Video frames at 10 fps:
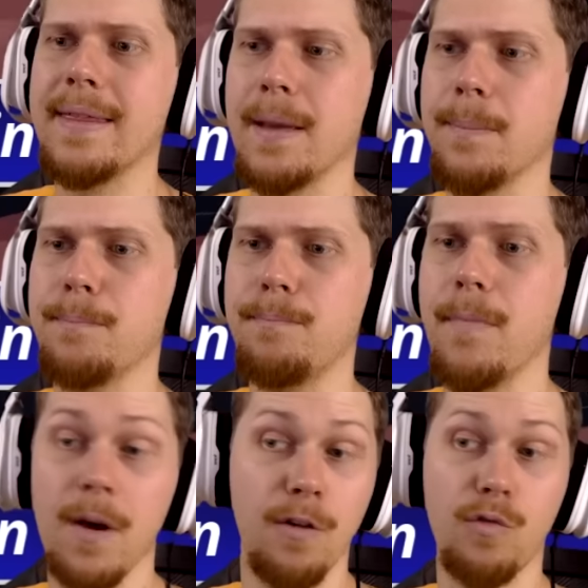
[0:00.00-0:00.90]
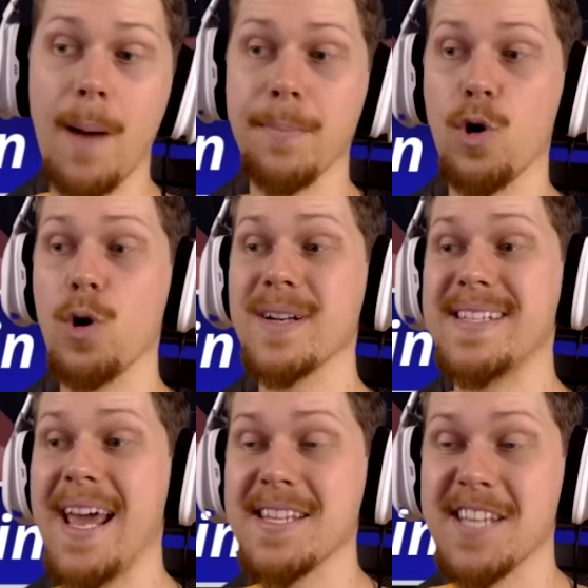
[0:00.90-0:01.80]
I think. Rump caught
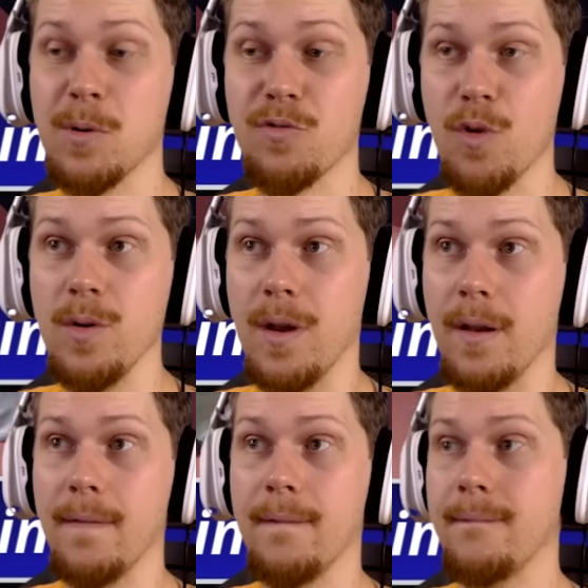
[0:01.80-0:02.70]
dancing with Rutan.